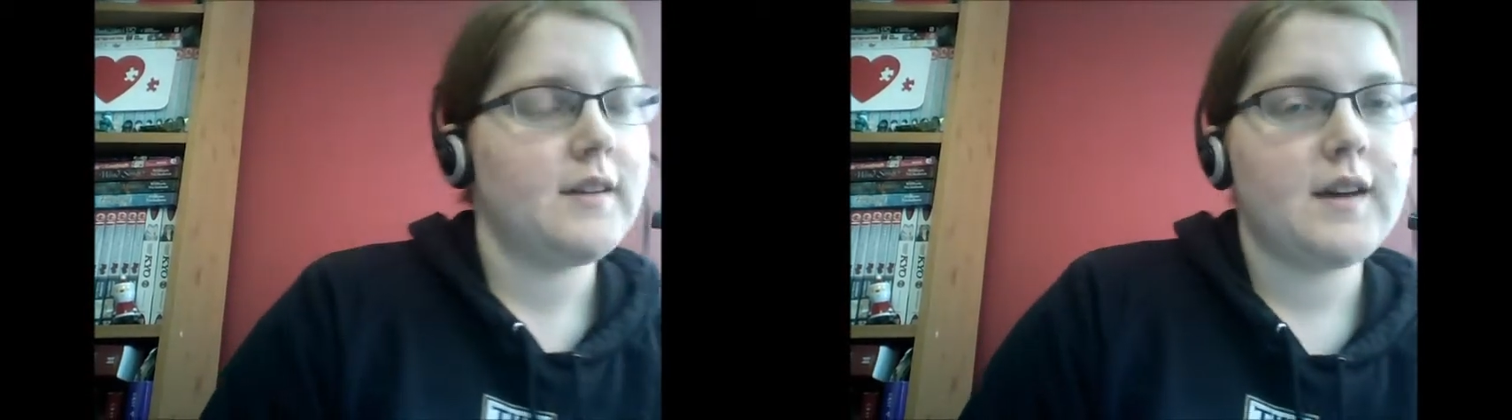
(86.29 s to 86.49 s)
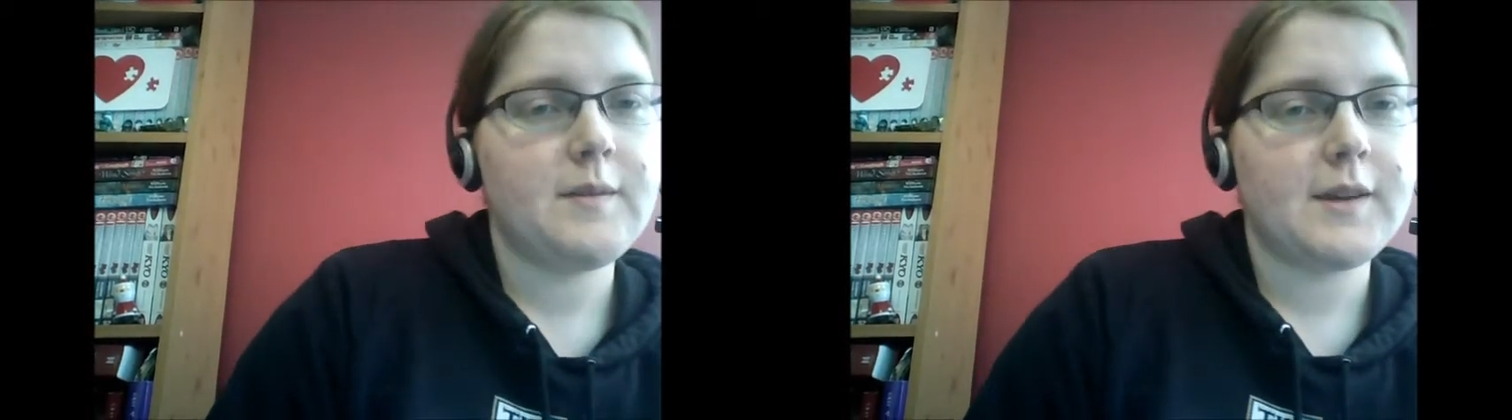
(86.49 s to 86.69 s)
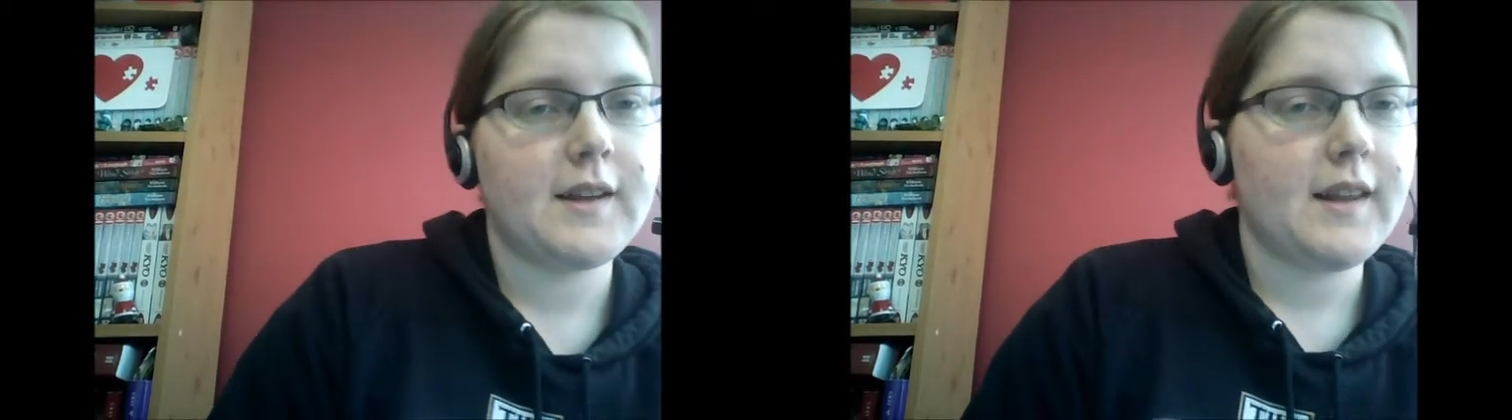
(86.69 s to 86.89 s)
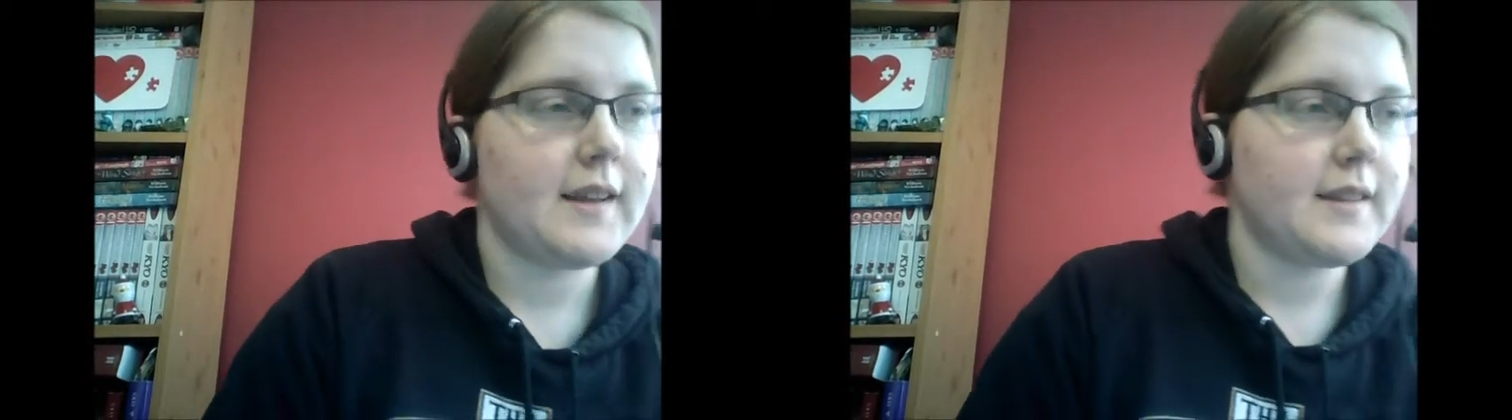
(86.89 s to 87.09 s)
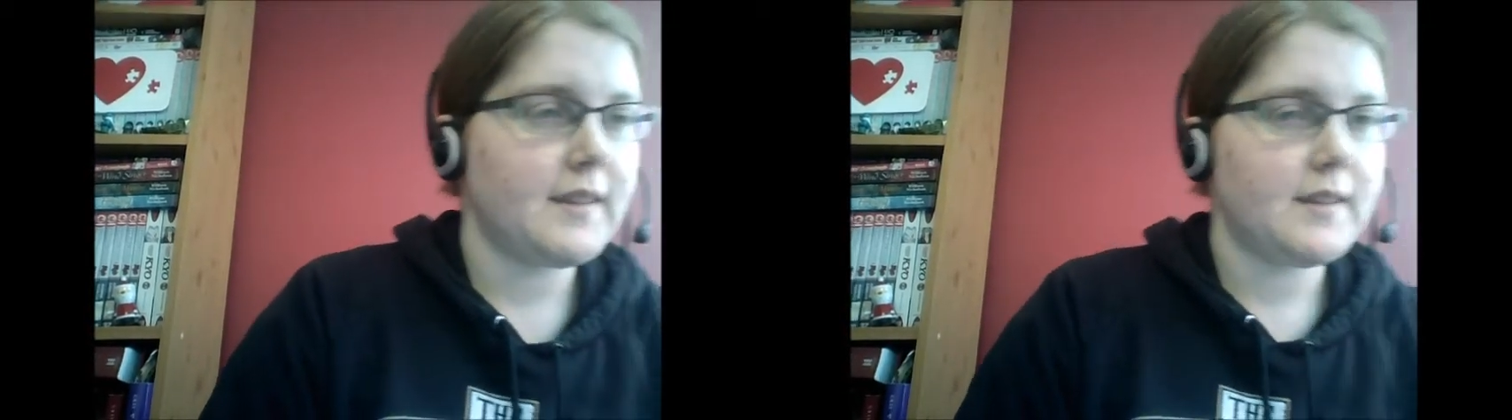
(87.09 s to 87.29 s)
I've been
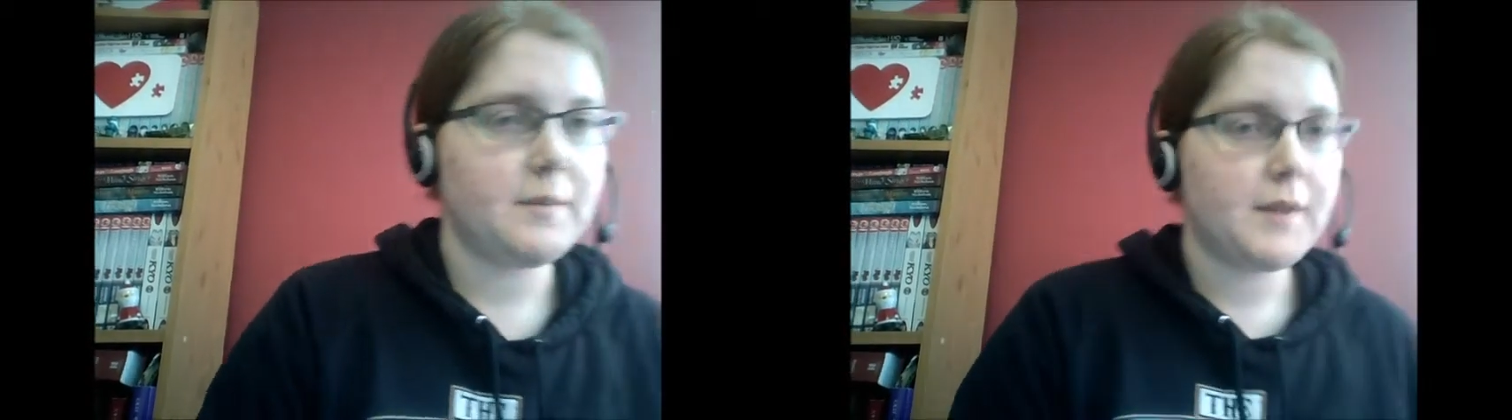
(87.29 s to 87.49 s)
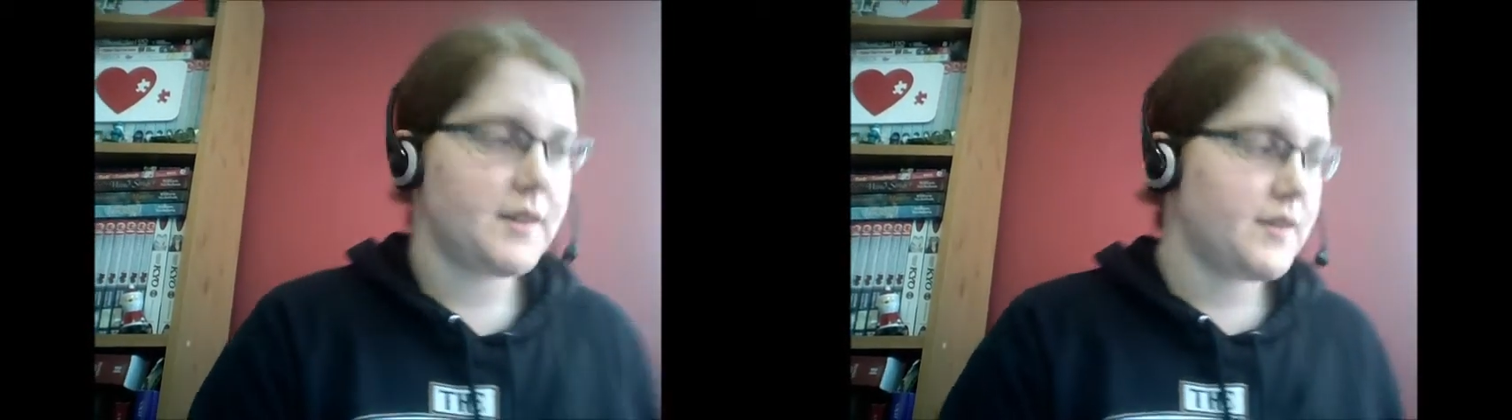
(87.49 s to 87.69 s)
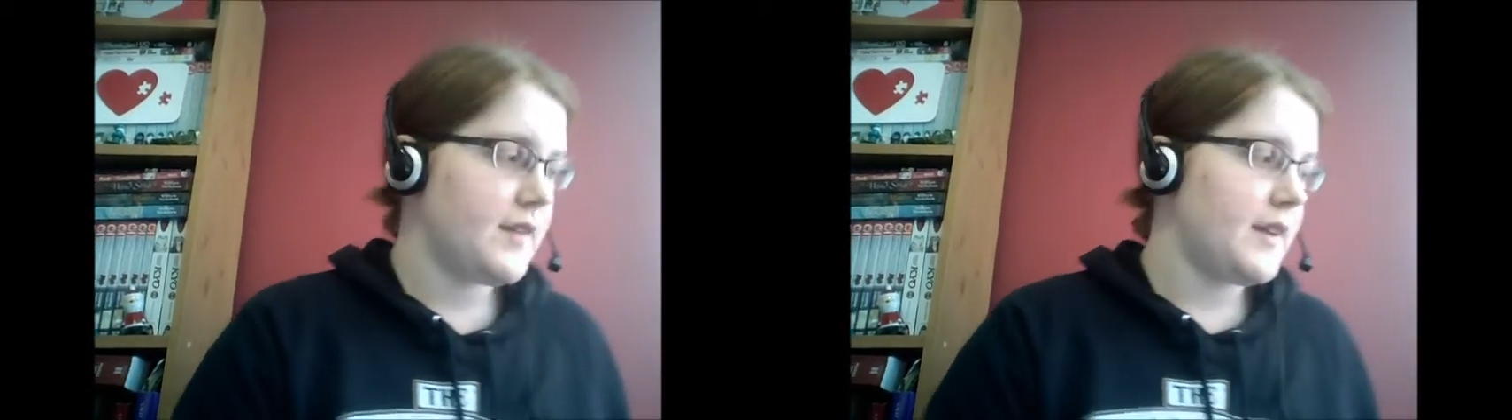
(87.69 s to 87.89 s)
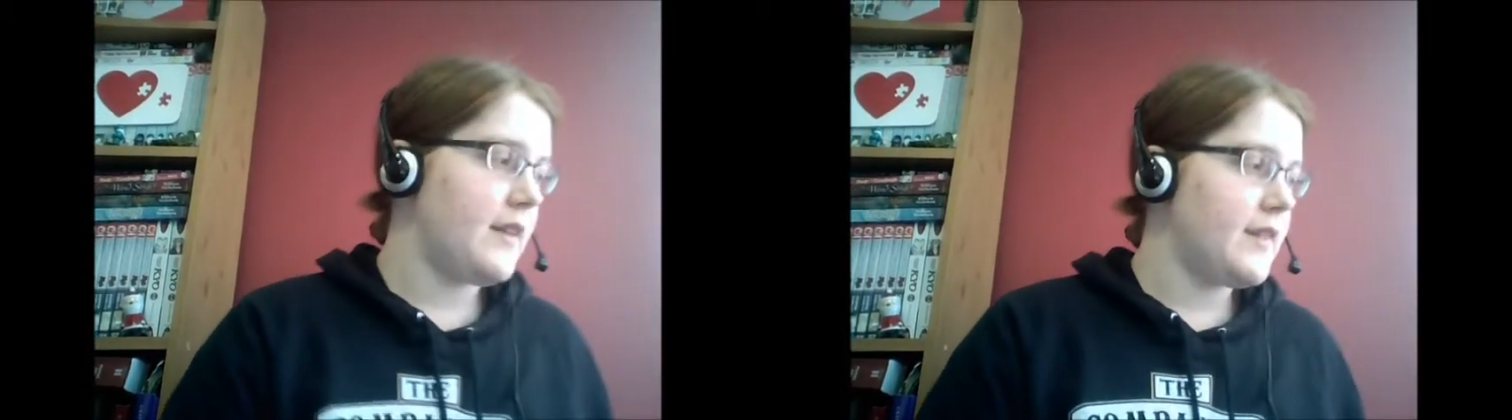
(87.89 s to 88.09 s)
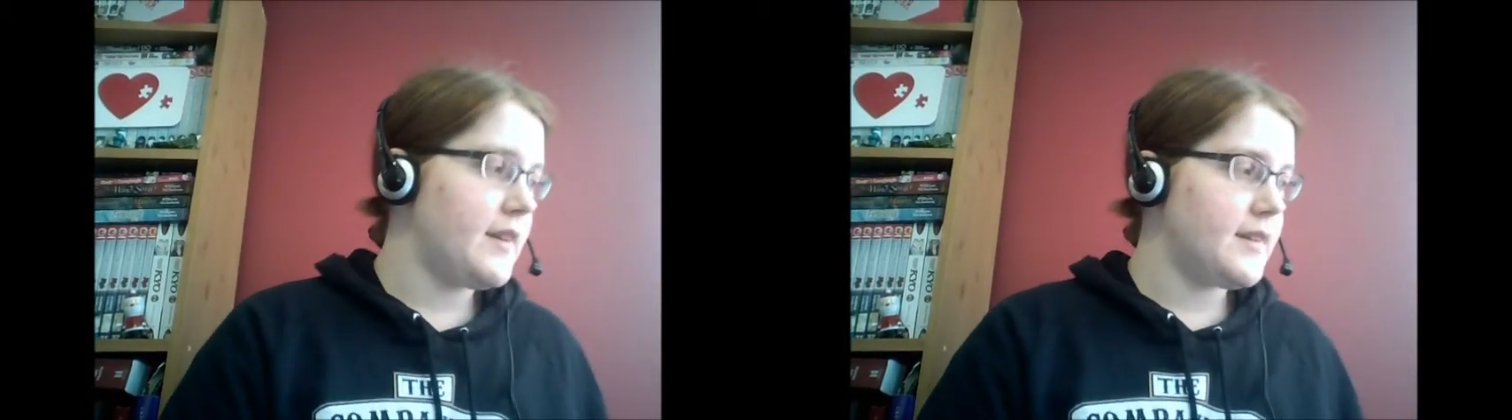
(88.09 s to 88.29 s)
collecting some books for
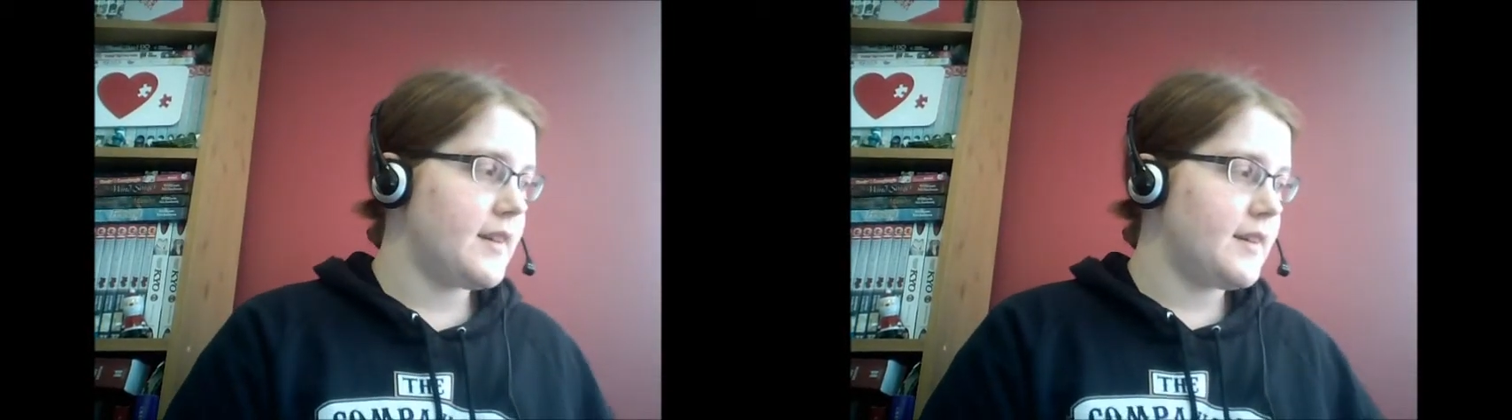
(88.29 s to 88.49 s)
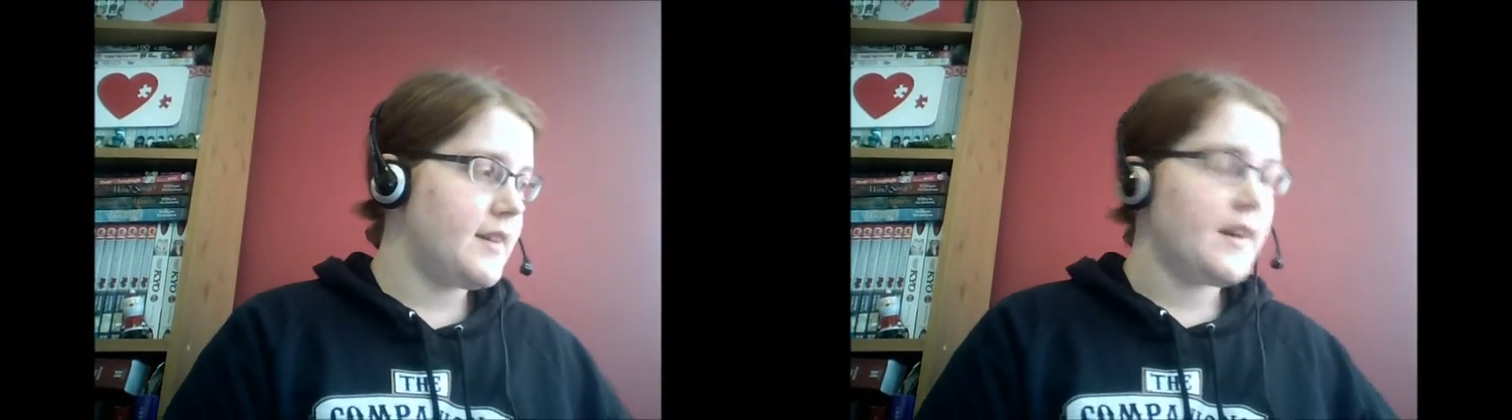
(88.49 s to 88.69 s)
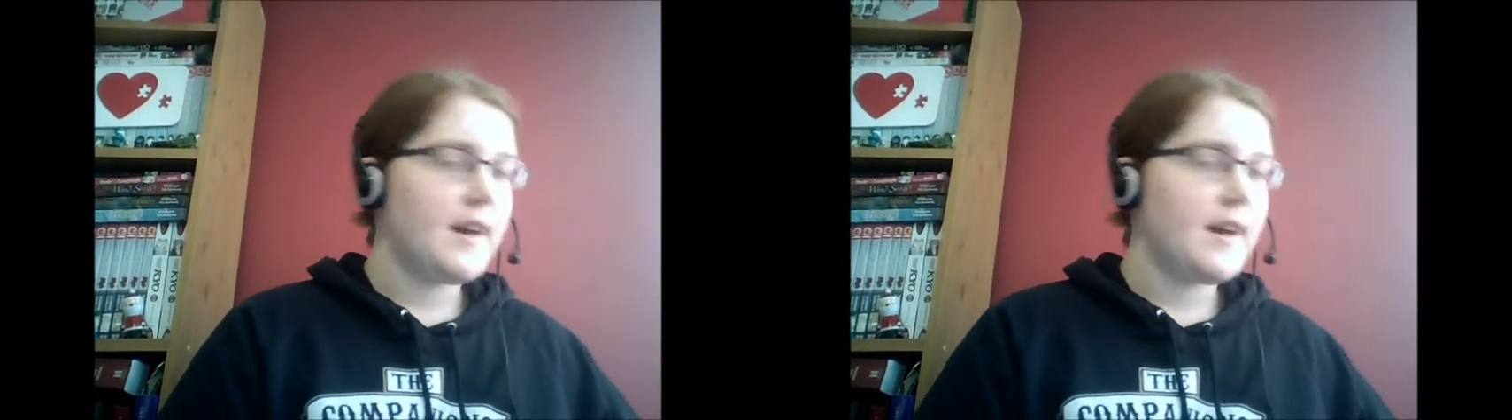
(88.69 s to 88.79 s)
that reason.